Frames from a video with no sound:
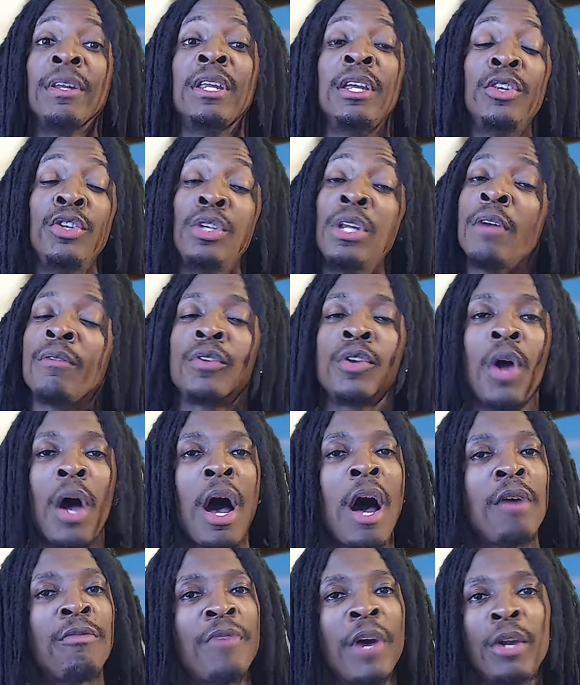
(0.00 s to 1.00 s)
and you never know
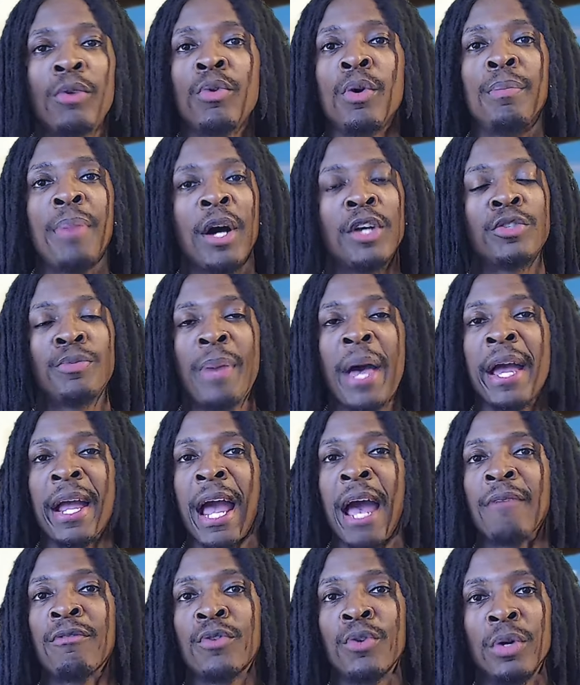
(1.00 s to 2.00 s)
how a fighter will bounce back
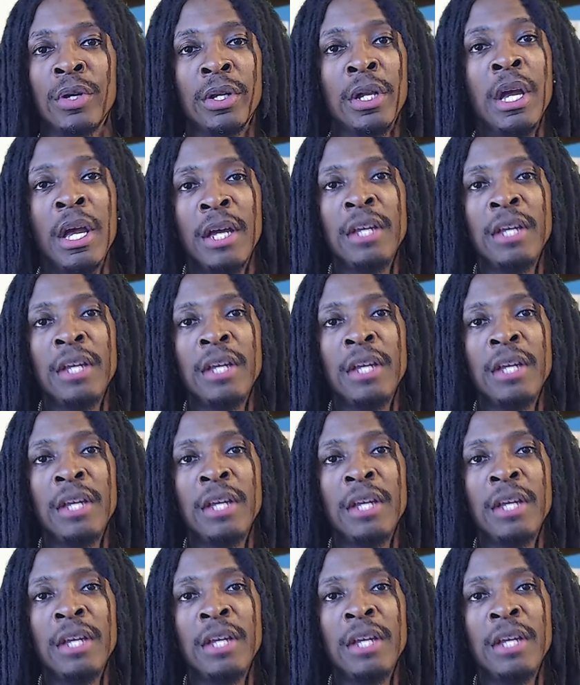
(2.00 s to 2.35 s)
after a